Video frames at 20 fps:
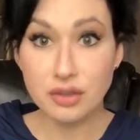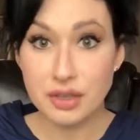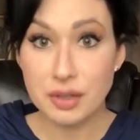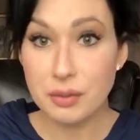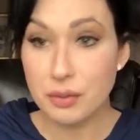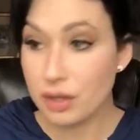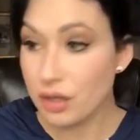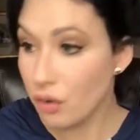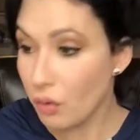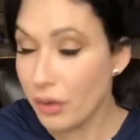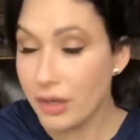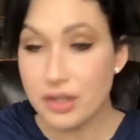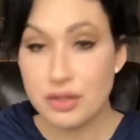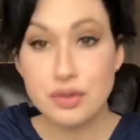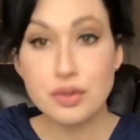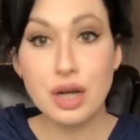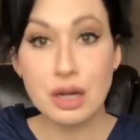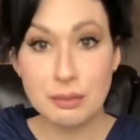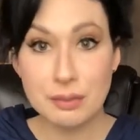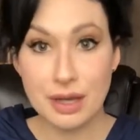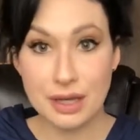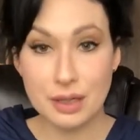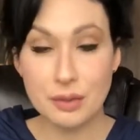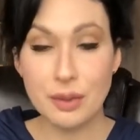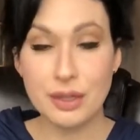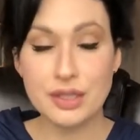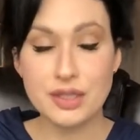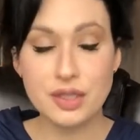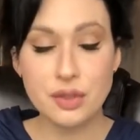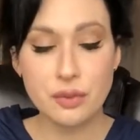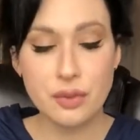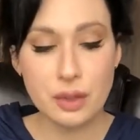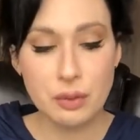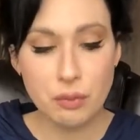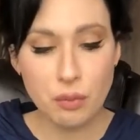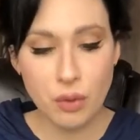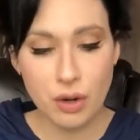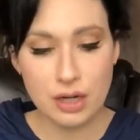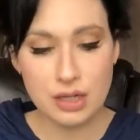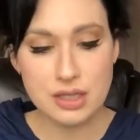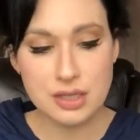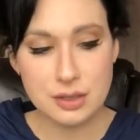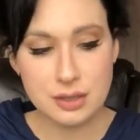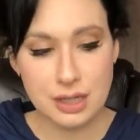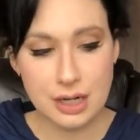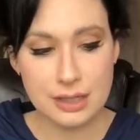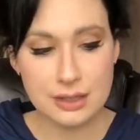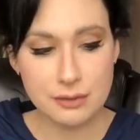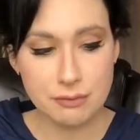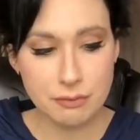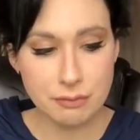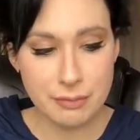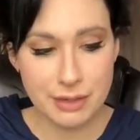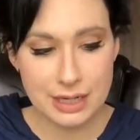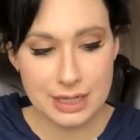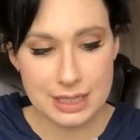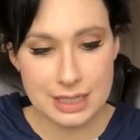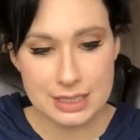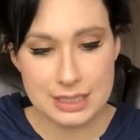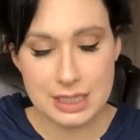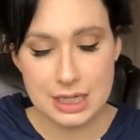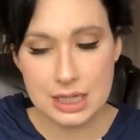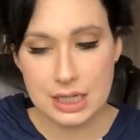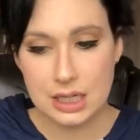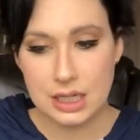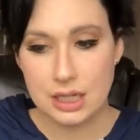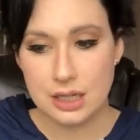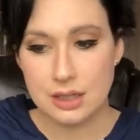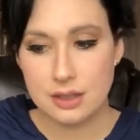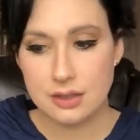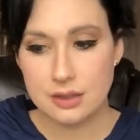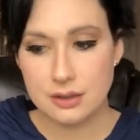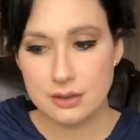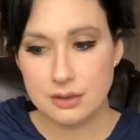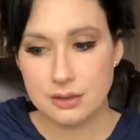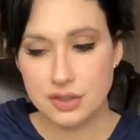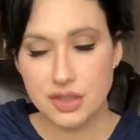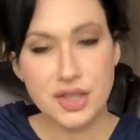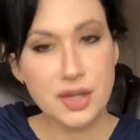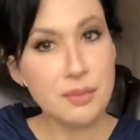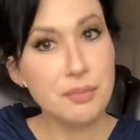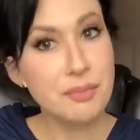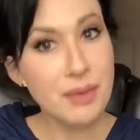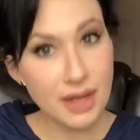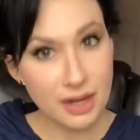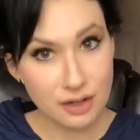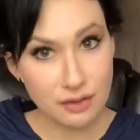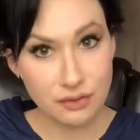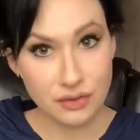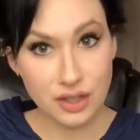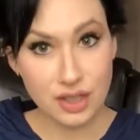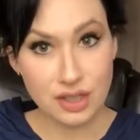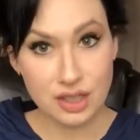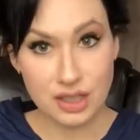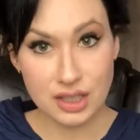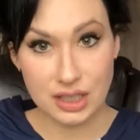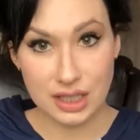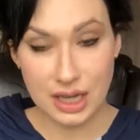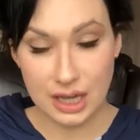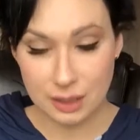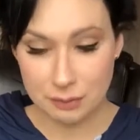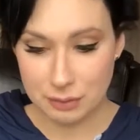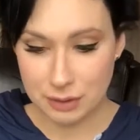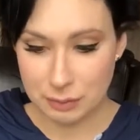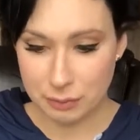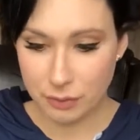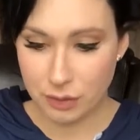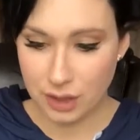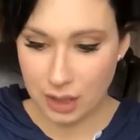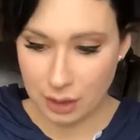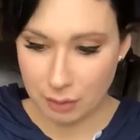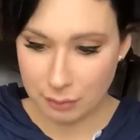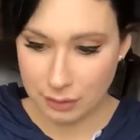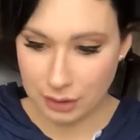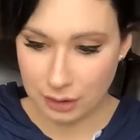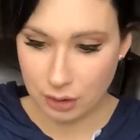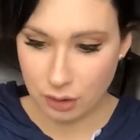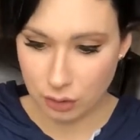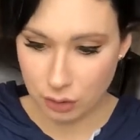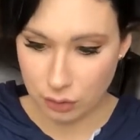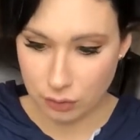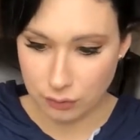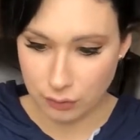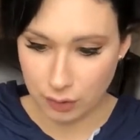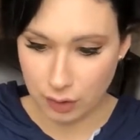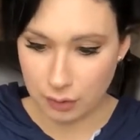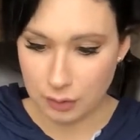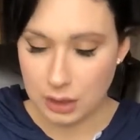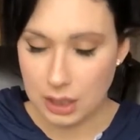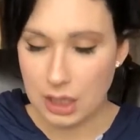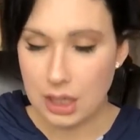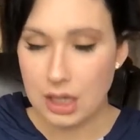They were going to come anyway. So they wanted to kind of make it to their benefit that they had people coming over.